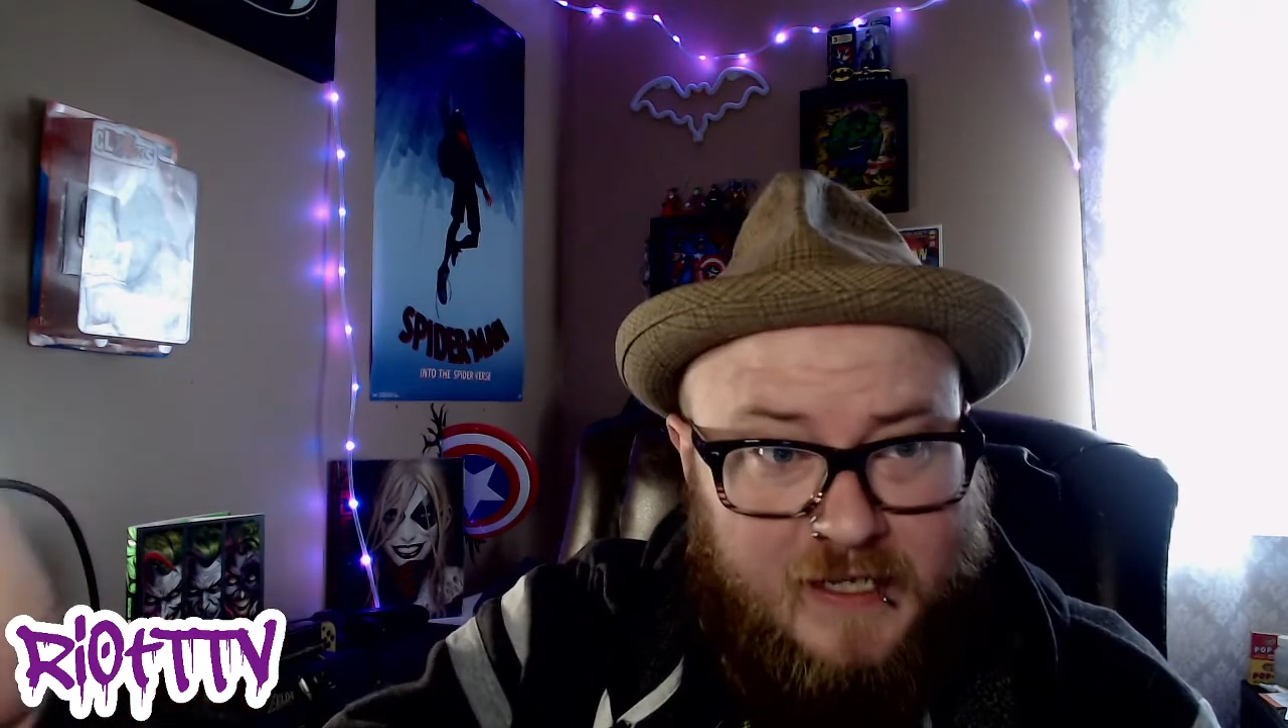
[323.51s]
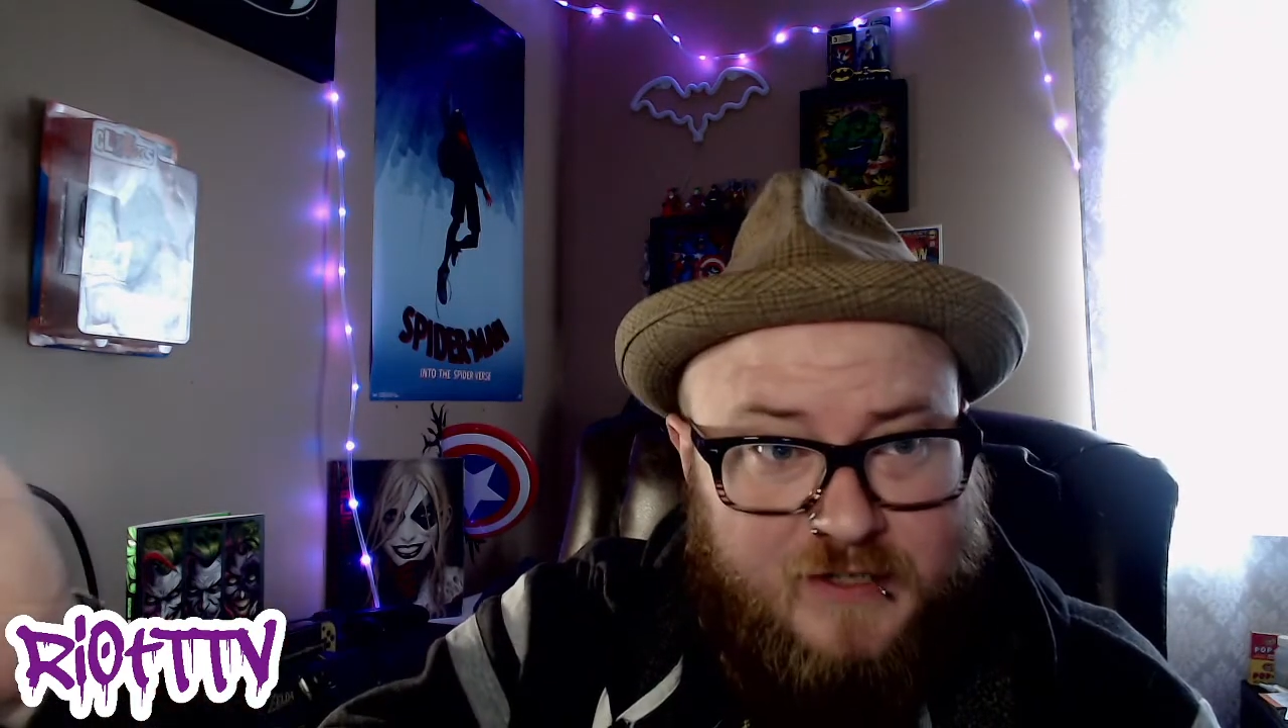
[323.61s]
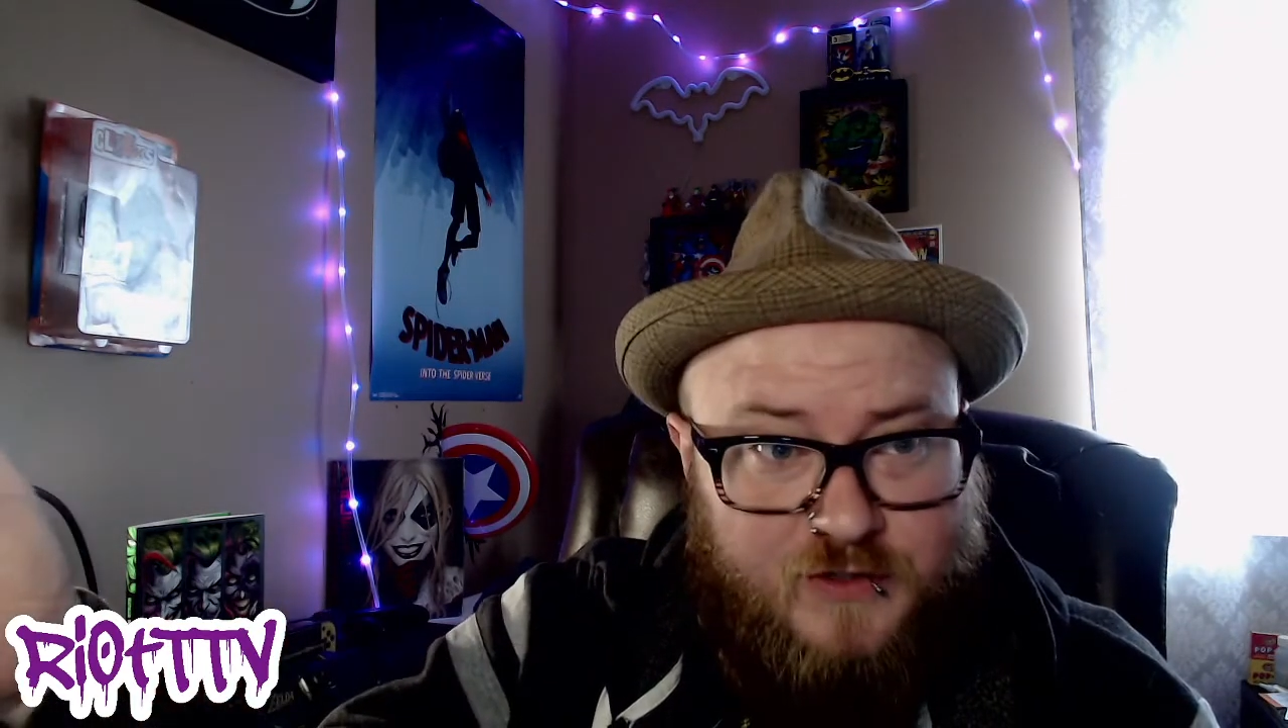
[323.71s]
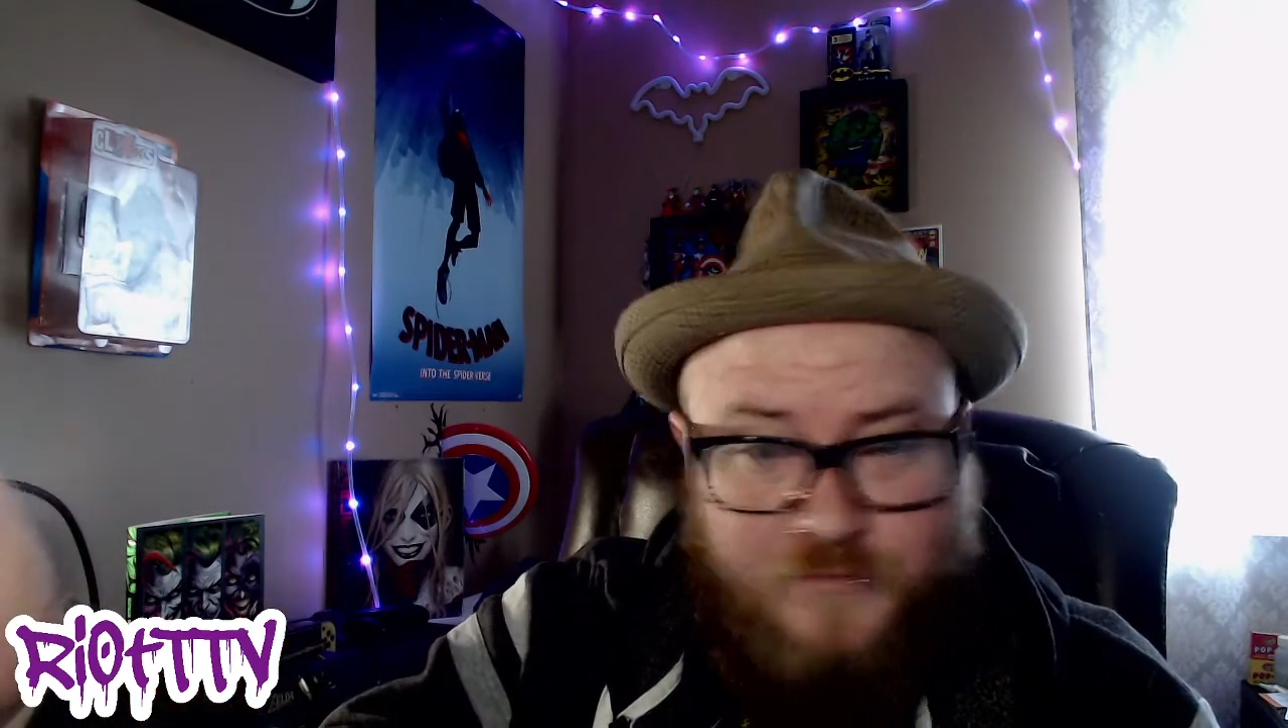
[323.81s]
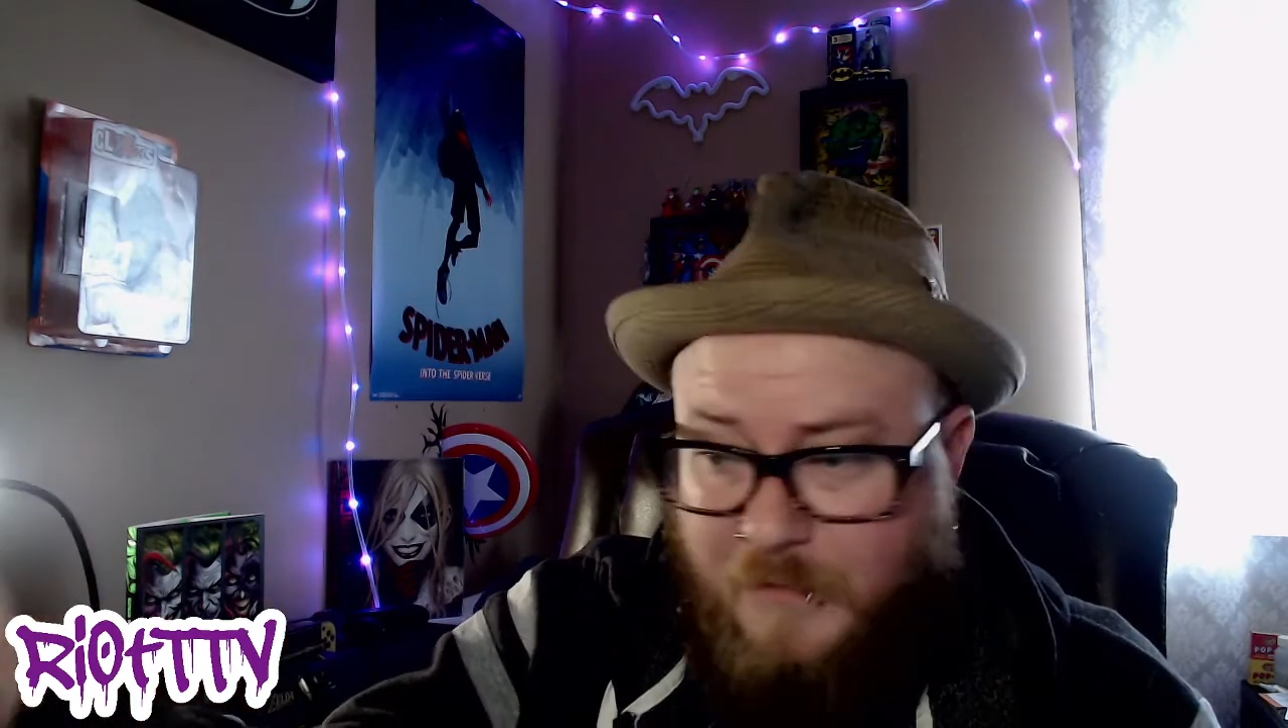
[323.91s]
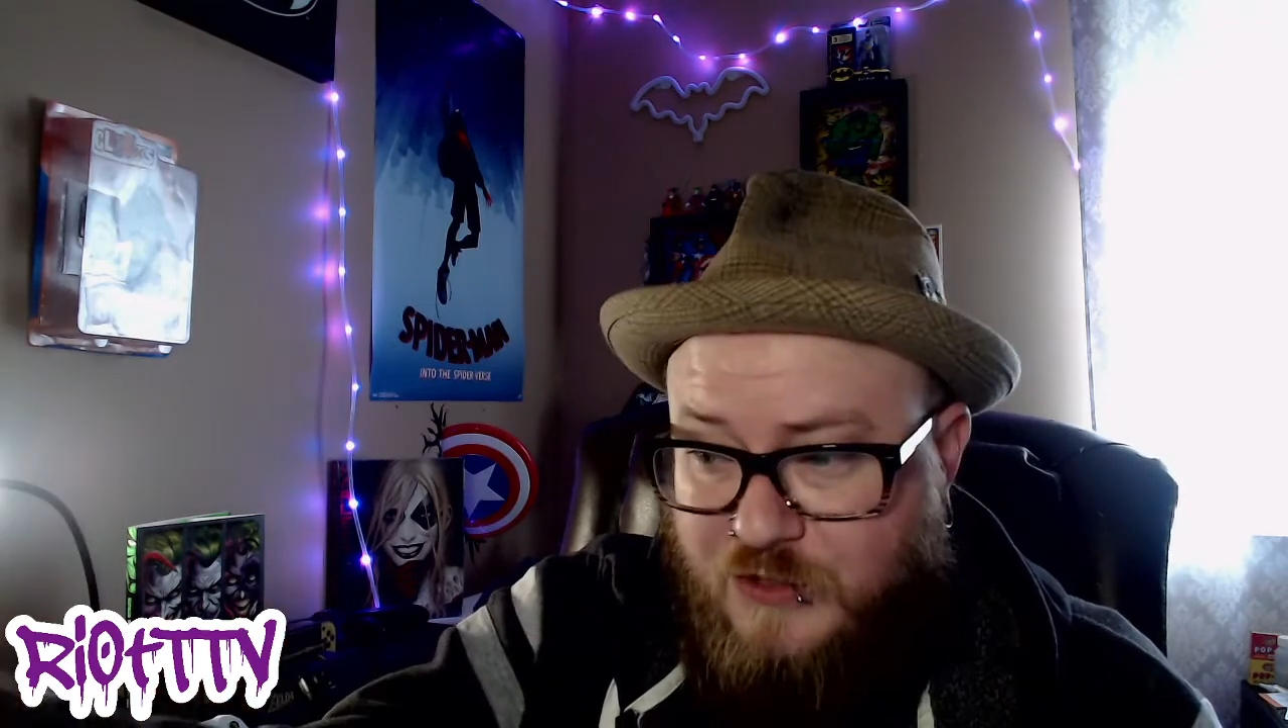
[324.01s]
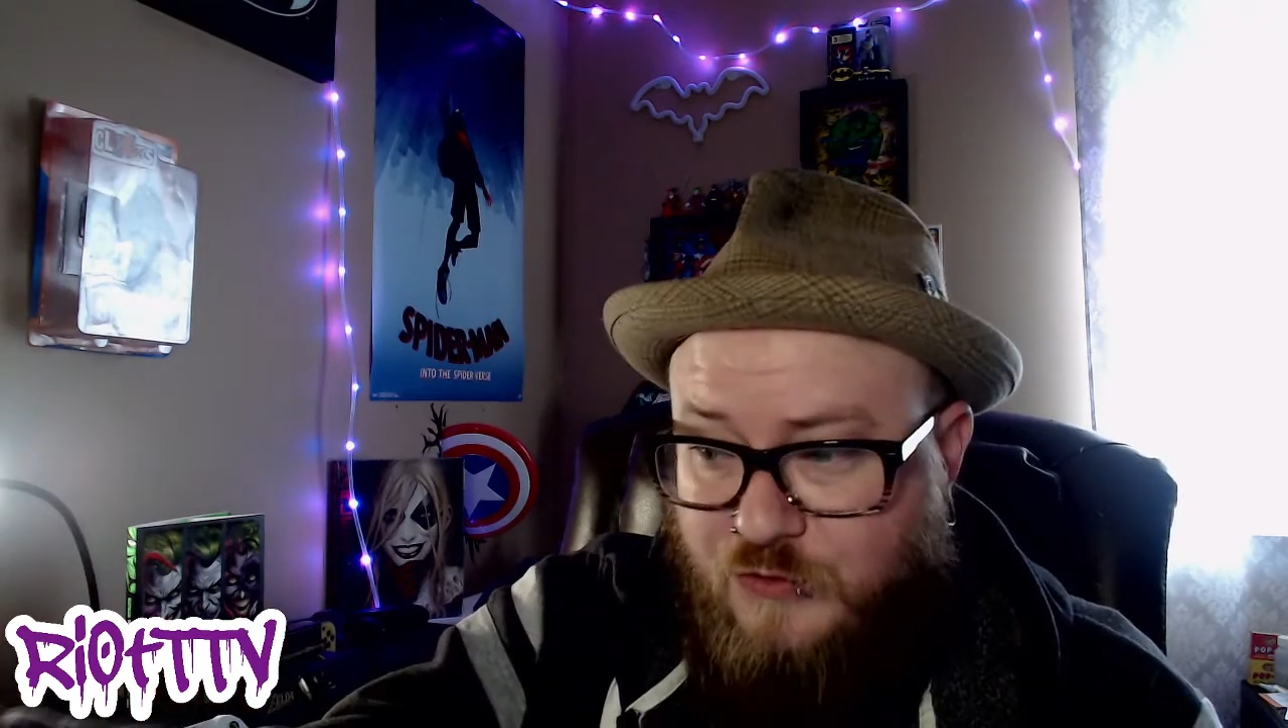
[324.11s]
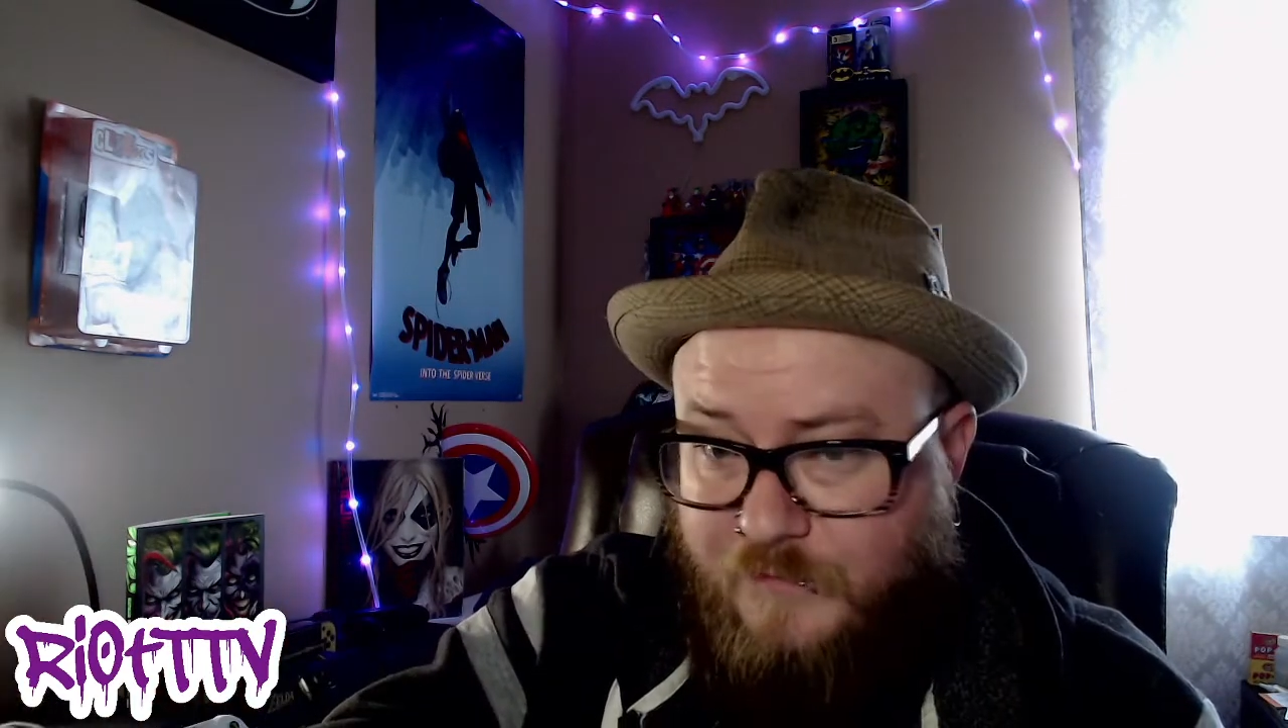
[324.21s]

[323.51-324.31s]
/ informational